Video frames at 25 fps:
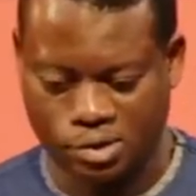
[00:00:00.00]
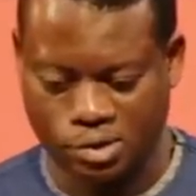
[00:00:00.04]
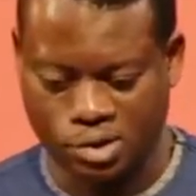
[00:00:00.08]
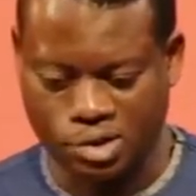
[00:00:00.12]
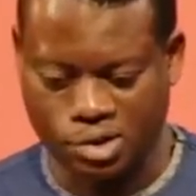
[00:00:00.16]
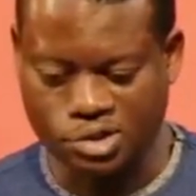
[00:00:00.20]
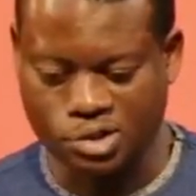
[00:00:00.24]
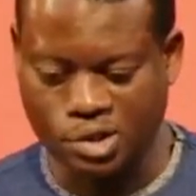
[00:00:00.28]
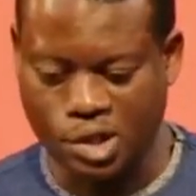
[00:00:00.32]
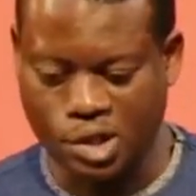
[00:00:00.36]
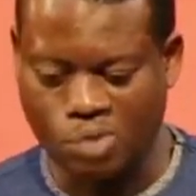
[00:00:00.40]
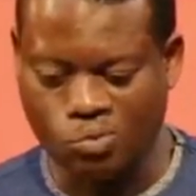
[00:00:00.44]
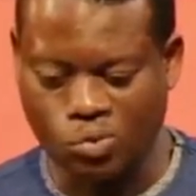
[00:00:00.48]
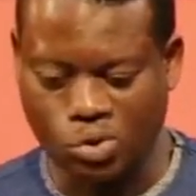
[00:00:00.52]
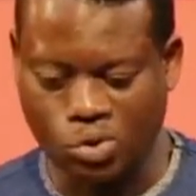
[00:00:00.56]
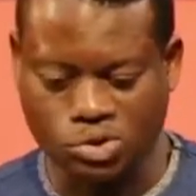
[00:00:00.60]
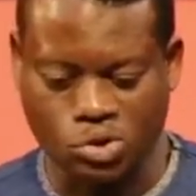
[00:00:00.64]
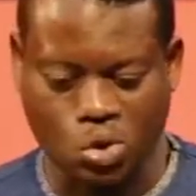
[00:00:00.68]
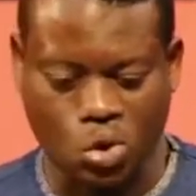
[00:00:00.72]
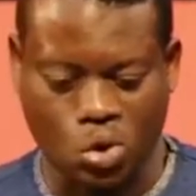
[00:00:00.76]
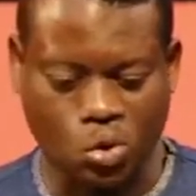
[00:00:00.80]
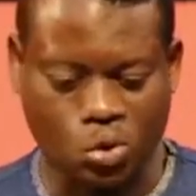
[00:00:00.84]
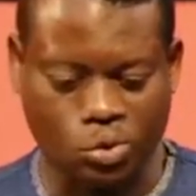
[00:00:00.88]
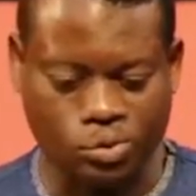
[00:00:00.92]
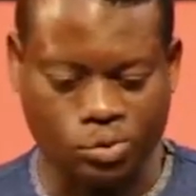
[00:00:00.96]
his name was
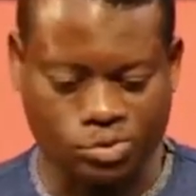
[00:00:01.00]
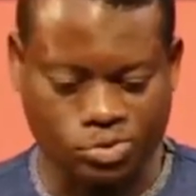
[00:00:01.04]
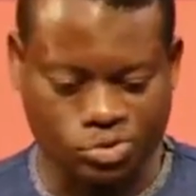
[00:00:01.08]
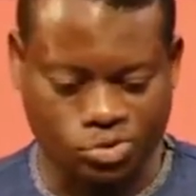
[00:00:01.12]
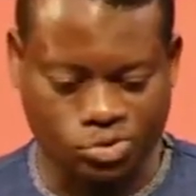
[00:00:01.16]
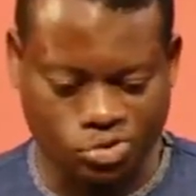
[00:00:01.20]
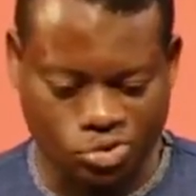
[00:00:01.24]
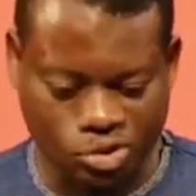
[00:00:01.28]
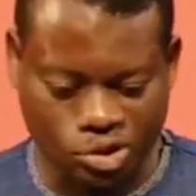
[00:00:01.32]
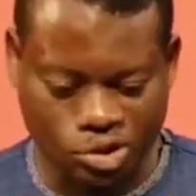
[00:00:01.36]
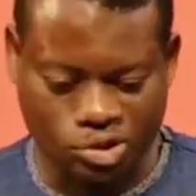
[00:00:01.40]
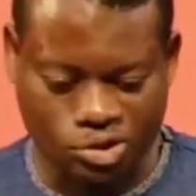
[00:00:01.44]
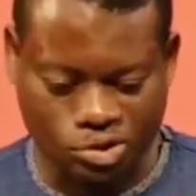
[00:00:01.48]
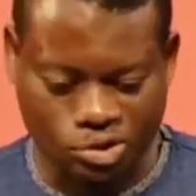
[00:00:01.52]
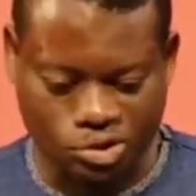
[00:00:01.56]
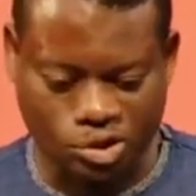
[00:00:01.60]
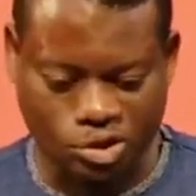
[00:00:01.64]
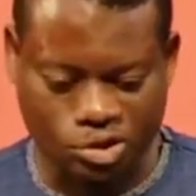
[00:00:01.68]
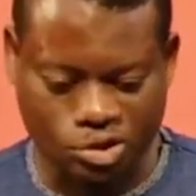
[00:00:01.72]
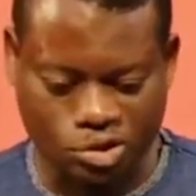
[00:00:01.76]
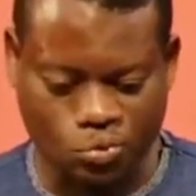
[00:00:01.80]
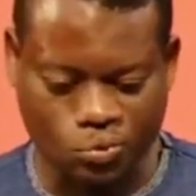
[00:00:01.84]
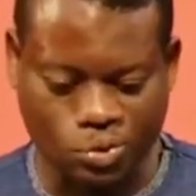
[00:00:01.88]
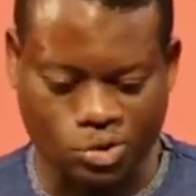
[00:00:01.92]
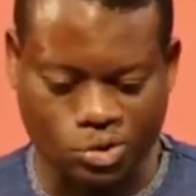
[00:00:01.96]
called
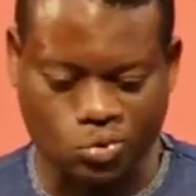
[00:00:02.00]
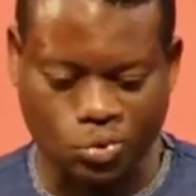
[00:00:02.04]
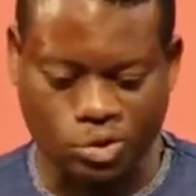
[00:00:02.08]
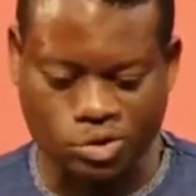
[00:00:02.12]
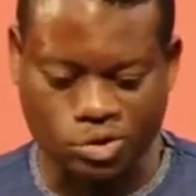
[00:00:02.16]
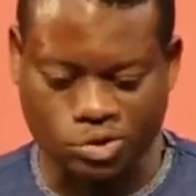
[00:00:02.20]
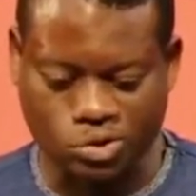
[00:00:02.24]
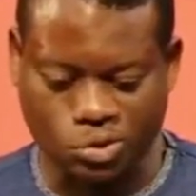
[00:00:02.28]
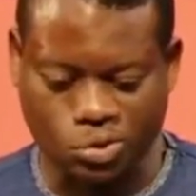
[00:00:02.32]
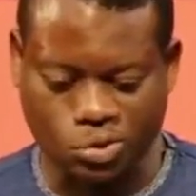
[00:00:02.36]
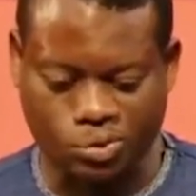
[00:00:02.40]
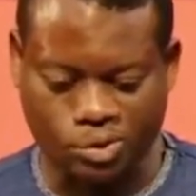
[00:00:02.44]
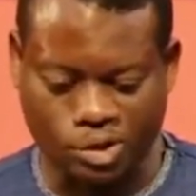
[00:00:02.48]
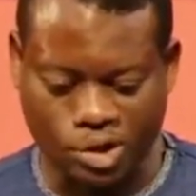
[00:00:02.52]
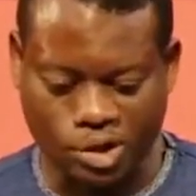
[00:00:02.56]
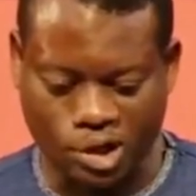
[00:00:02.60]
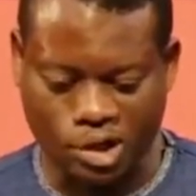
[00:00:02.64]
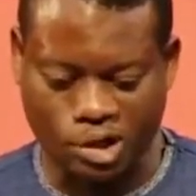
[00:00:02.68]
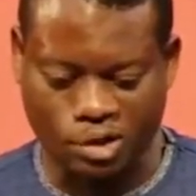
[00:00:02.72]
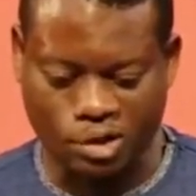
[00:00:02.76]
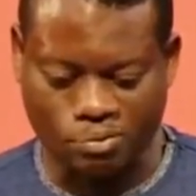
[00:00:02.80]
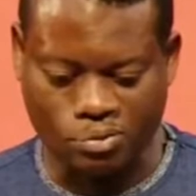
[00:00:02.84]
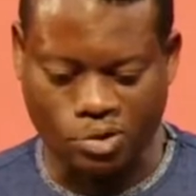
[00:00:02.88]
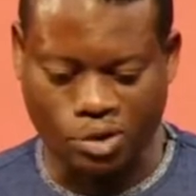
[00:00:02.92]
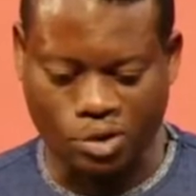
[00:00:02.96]
Jesus, which was so
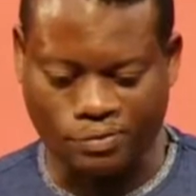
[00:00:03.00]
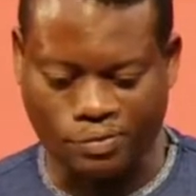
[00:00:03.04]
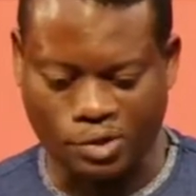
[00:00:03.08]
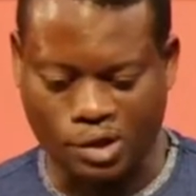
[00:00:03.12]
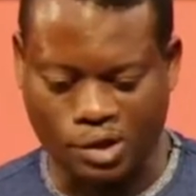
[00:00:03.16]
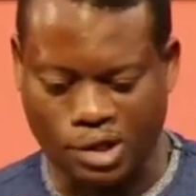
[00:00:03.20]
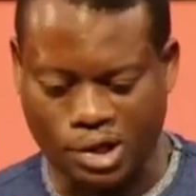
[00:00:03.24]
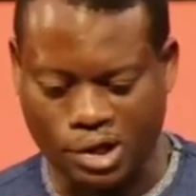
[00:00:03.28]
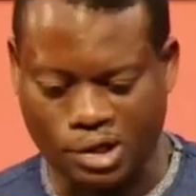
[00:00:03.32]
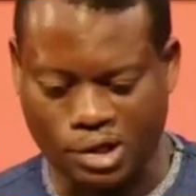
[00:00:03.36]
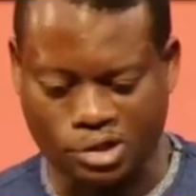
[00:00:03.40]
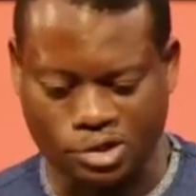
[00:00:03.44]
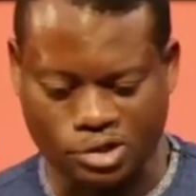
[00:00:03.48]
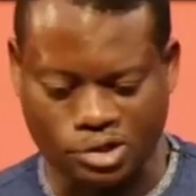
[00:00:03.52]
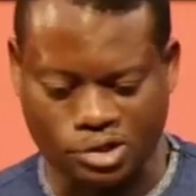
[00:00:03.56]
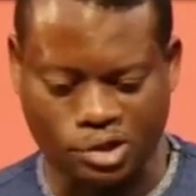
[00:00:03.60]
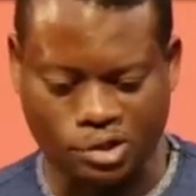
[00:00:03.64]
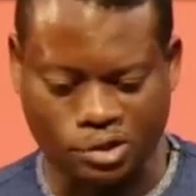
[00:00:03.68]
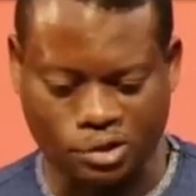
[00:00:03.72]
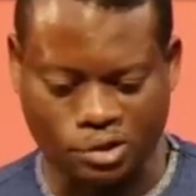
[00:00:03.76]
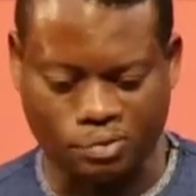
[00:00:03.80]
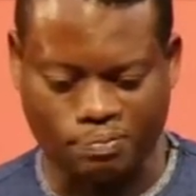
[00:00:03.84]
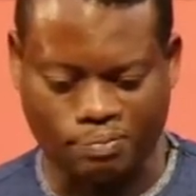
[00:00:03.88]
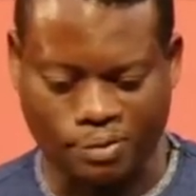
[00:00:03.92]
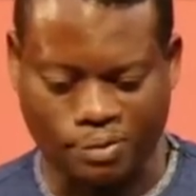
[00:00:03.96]
named of the
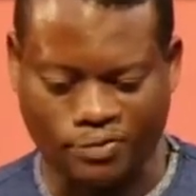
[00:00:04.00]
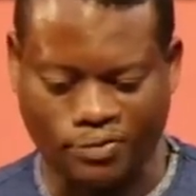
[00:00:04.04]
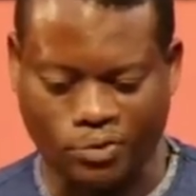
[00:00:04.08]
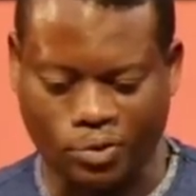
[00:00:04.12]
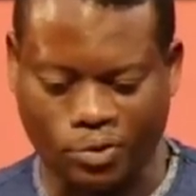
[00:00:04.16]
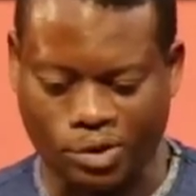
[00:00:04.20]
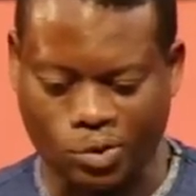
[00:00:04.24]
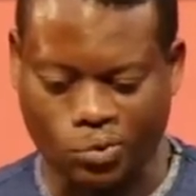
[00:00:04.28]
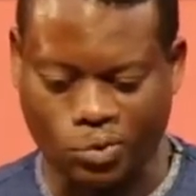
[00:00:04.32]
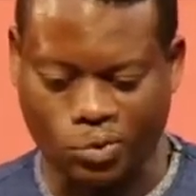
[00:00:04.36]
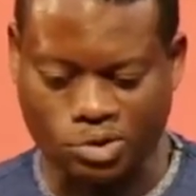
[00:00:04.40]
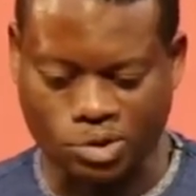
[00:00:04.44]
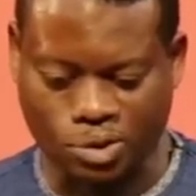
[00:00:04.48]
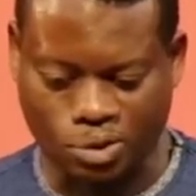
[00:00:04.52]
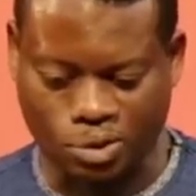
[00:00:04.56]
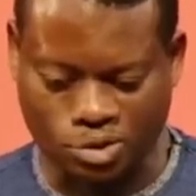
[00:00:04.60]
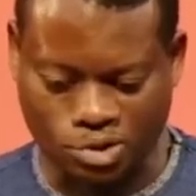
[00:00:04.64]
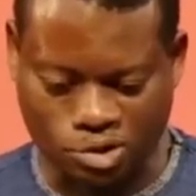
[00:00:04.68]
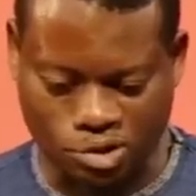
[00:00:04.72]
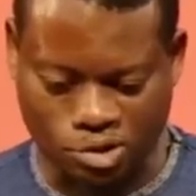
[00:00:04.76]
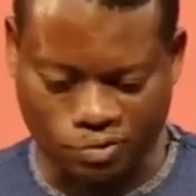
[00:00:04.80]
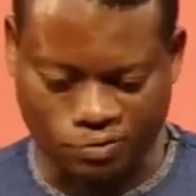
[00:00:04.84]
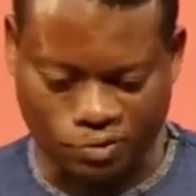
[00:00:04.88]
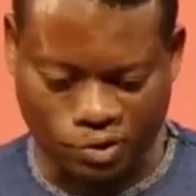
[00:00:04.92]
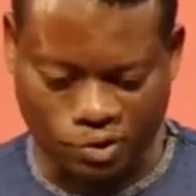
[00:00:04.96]
angel before he was
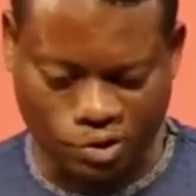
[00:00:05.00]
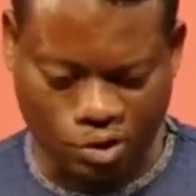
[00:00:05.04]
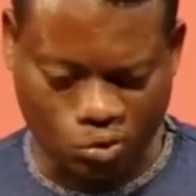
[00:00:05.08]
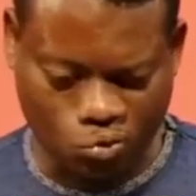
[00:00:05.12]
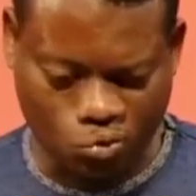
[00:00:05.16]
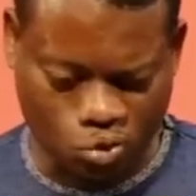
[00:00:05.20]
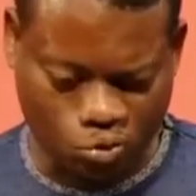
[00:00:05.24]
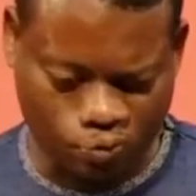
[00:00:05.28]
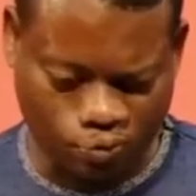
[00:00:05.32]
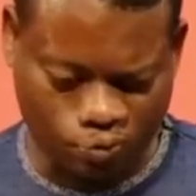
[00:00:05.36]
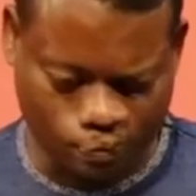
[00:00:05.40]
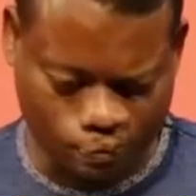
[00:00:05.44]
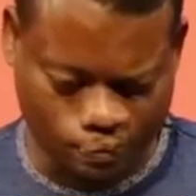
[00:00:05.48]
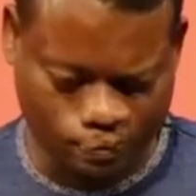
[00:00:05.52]
conceived in the womb.